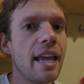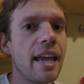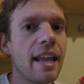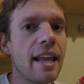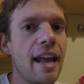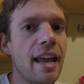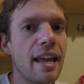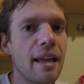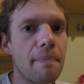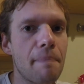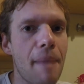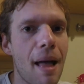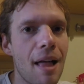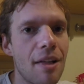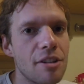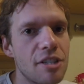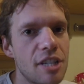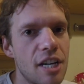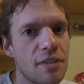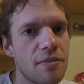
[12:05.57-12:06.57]
And I
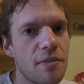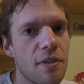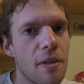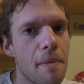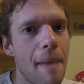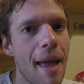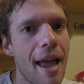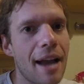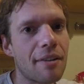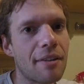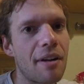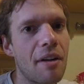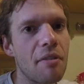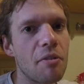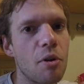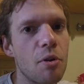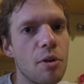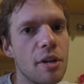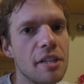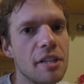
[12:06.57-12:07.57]
apologize for the
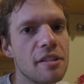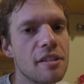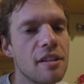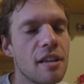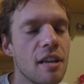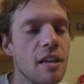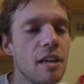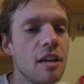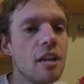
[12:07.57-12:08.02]
background noise.